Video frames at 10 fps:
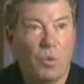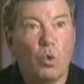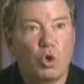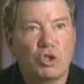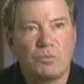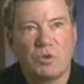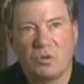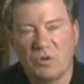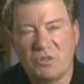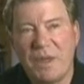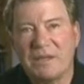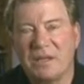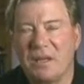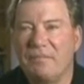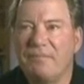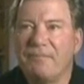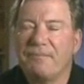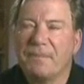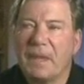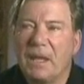either worshipped or respected him,
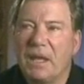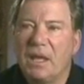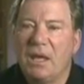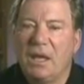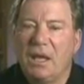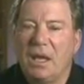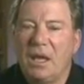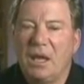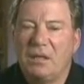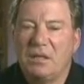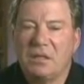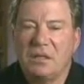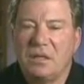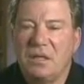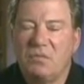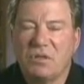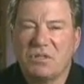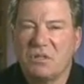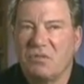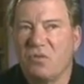and he
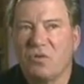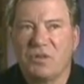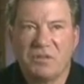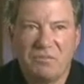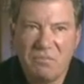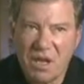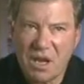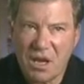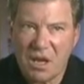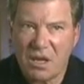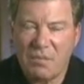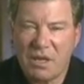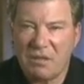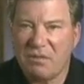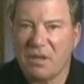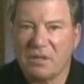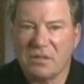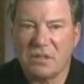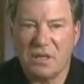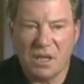was in the forefront of many, many
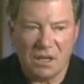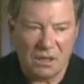things